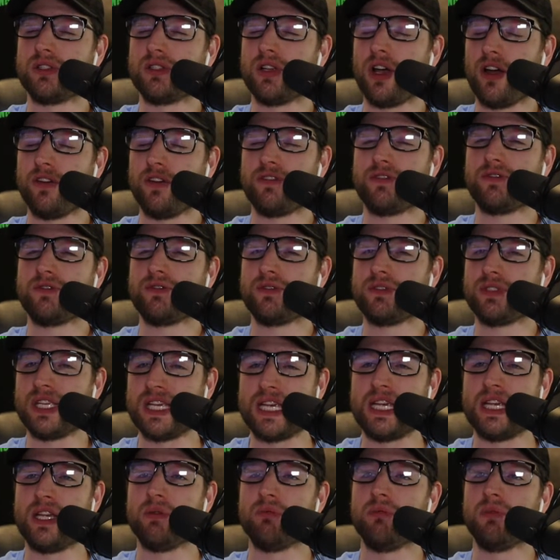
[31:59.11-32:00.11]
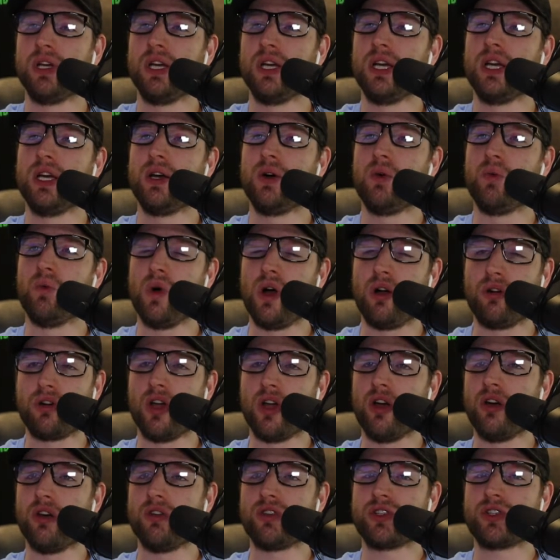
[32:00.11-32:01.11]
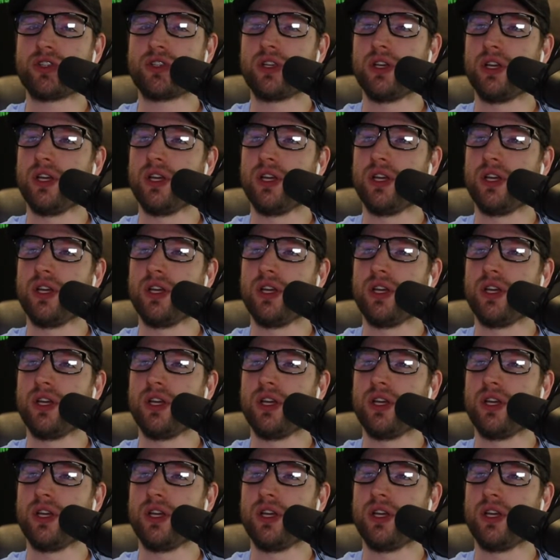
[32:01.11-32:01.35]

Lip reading: tough team, well coached.